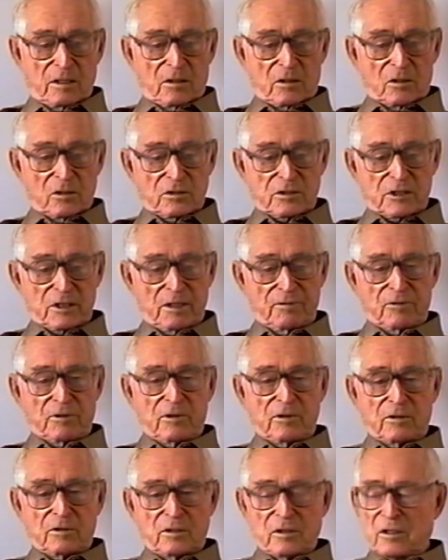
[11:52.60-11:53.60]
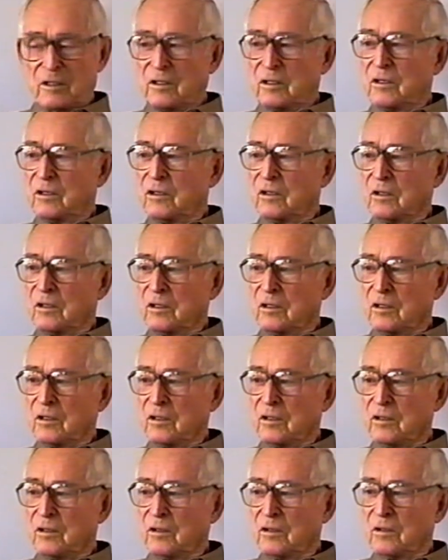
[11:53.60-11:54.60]
So your parents thought education
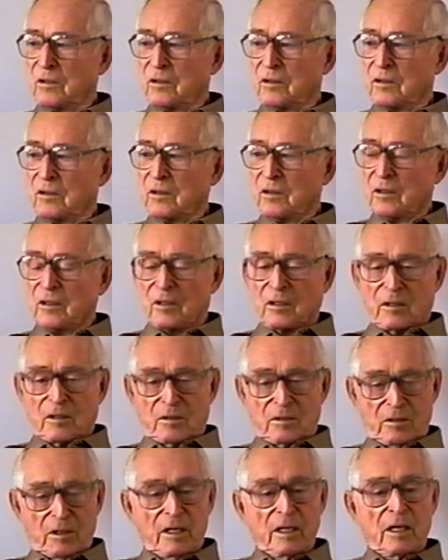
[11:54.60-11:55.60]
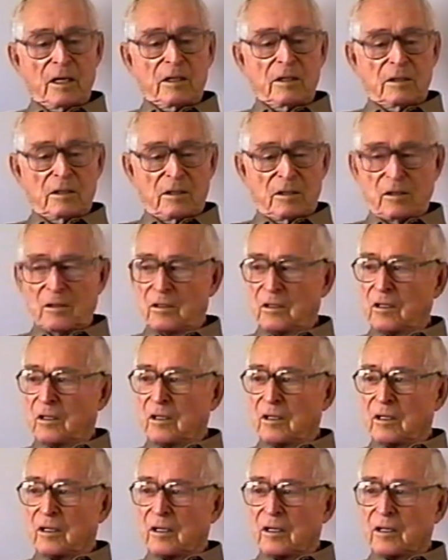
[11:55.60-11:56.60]
was very important, more important than working on the
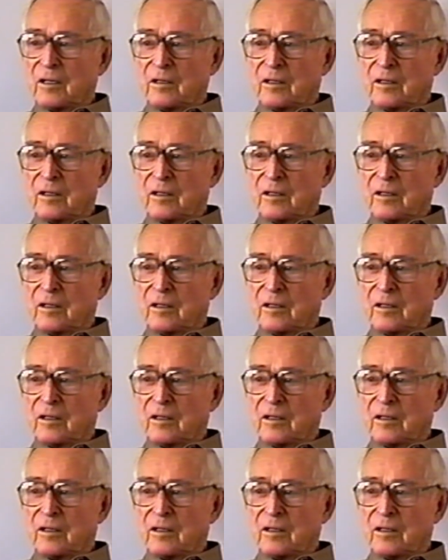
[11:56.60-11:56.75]
farm?